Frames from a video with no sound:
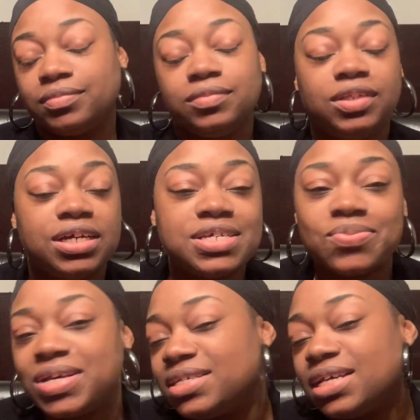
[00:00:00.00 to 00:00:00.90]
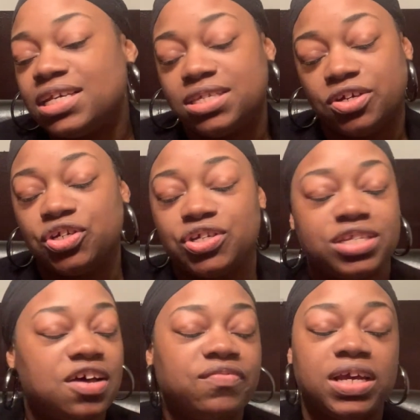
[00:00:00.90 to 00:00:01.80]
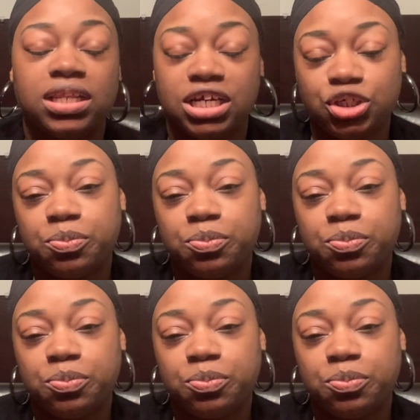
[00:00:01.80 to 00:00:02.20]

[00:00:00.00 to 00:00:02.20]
there's ways to insert yourself and let your